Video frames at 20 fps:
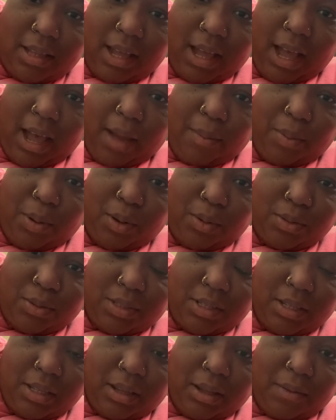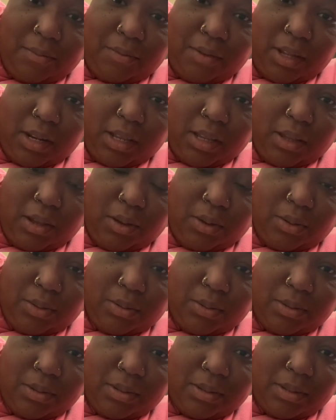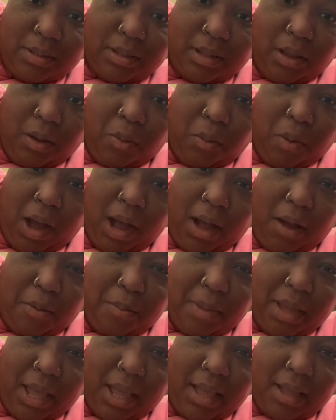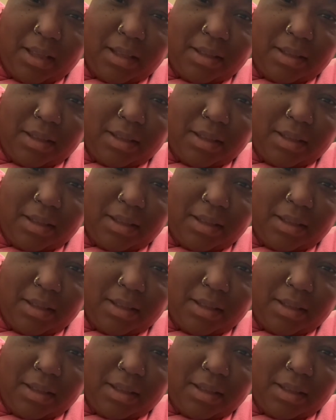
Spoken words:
I posted a video a while back